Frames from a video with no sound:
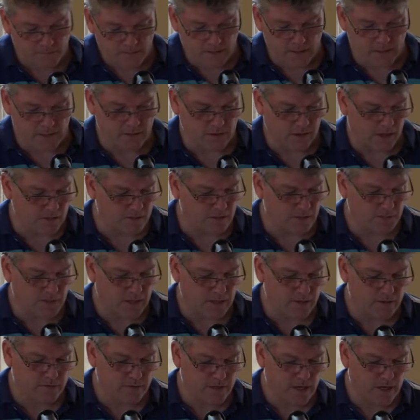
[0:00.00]
he talks
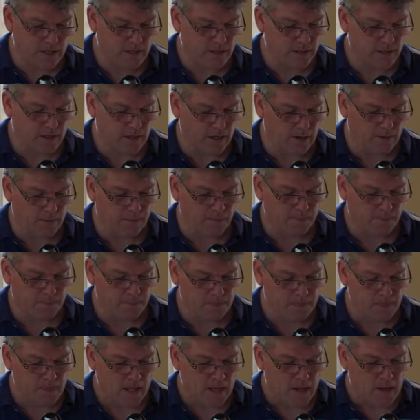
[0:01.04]
about it right in here.
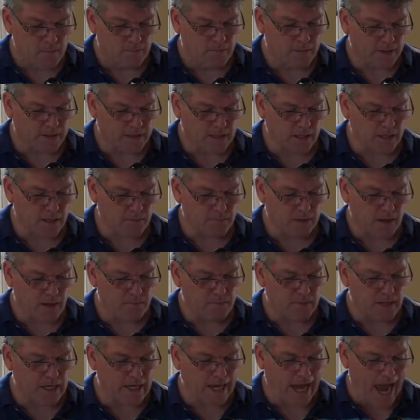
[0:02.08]
But think
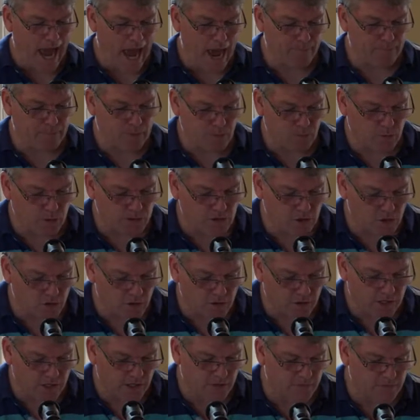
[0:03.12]
about being happy with
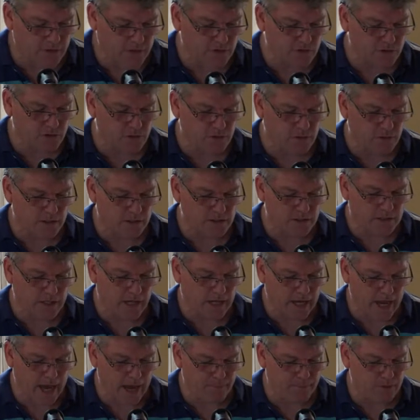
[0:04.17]
your gift. This is what he's
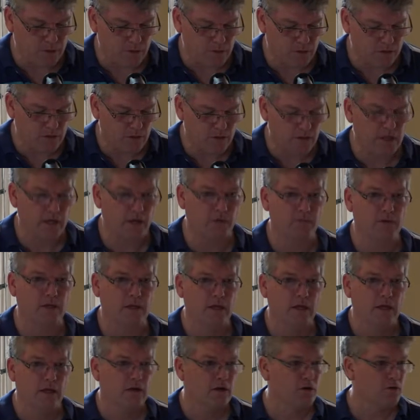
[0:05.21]
saying happy with your gift.
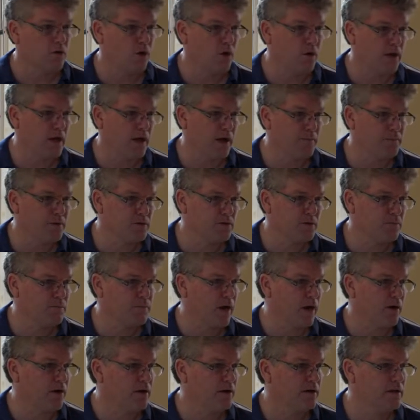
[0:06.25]
Growing up as a
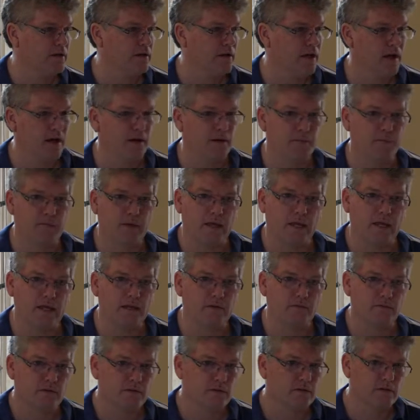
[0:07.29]
parent, um, and
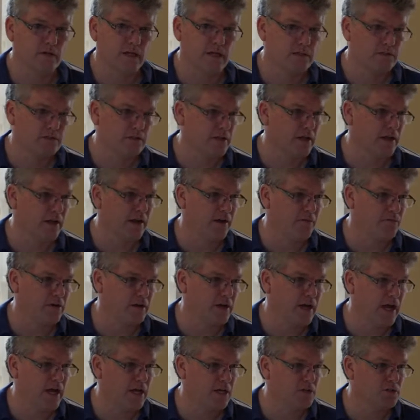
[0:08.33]
even it's at
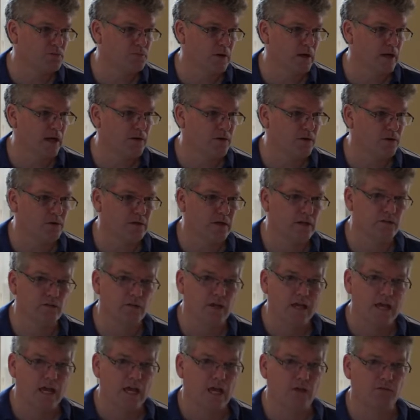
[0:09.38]
every age, but I know this
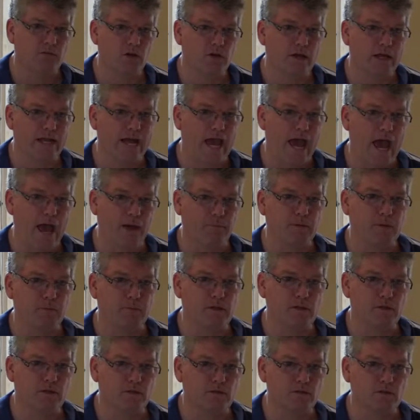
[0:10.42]
if you get a happy
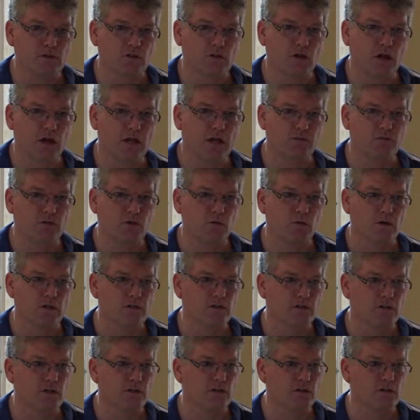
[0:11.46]
meal, if you want to
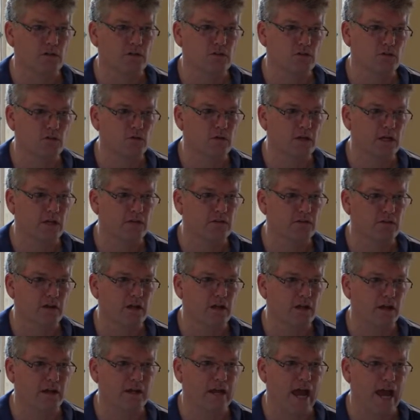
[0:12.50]
see two kids
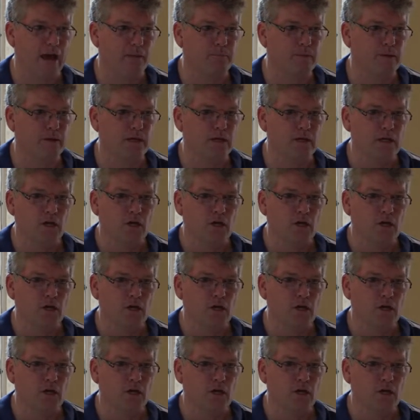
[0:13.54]
get unhappy,